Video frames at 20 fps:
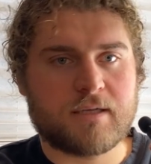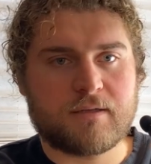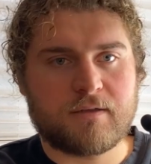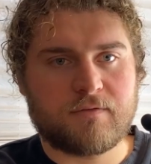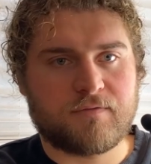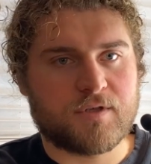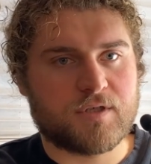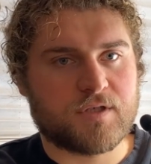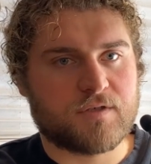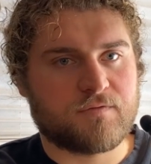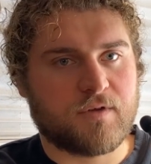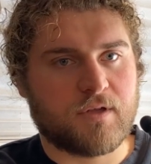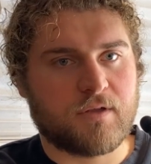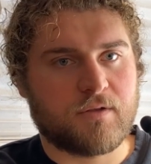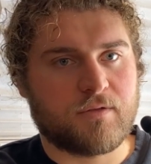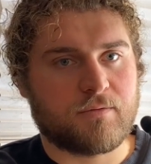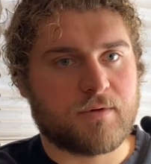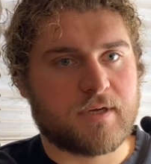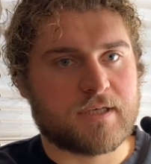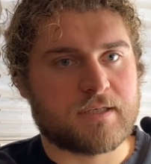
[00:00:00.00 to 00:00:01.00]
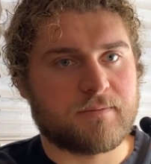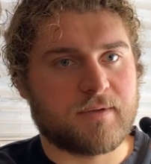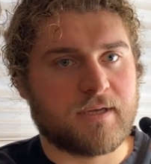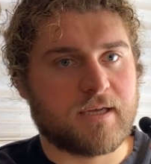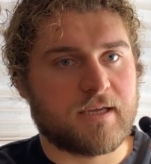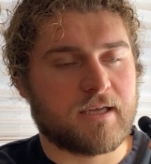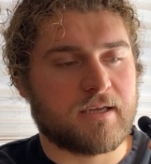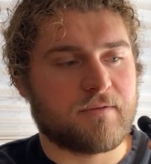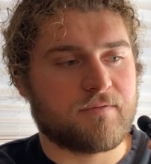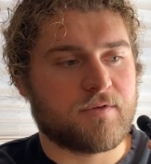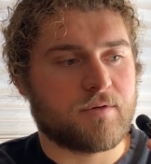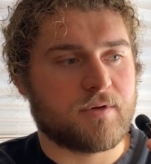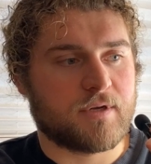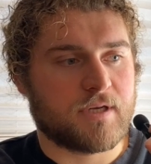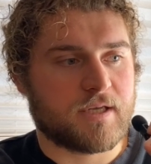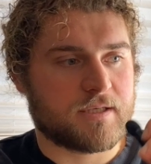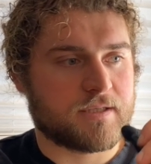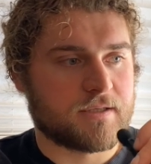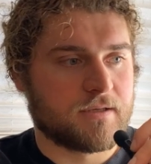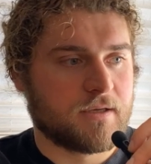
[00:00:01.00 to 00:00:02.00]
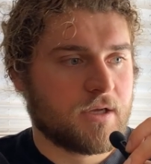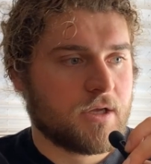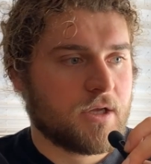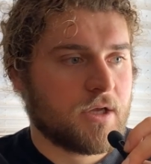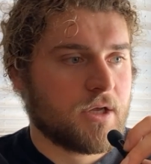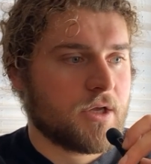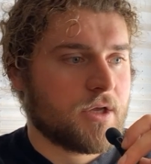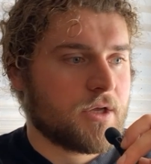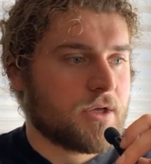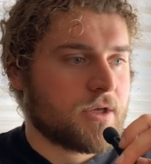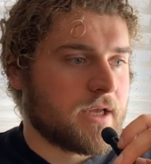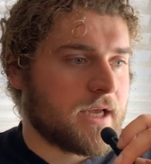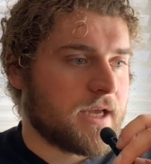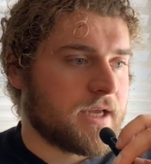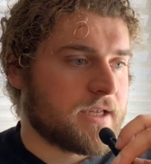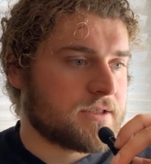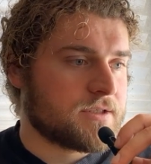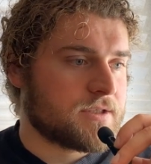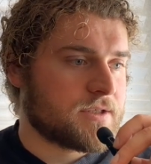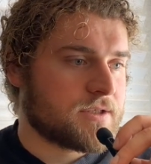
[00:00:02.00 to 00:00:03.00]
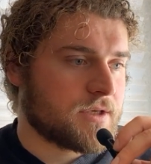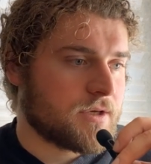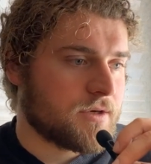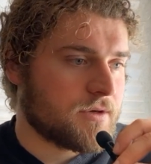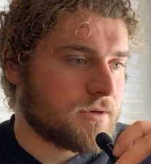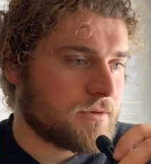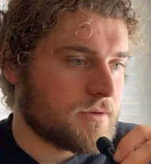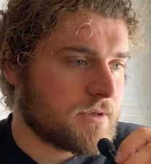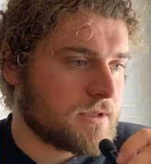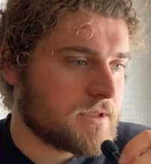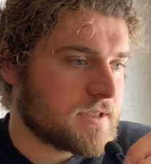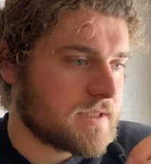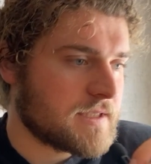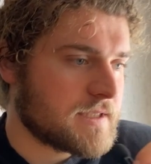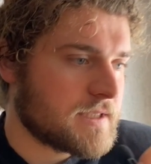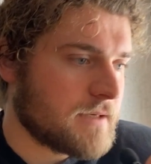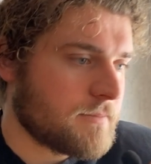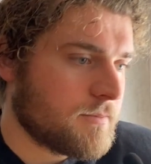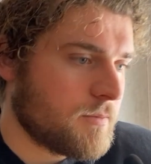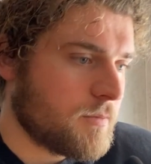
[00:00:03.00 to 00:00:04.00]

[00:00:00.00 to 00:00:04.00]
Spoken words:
if you just follow the recipe I gave you, it is. And so step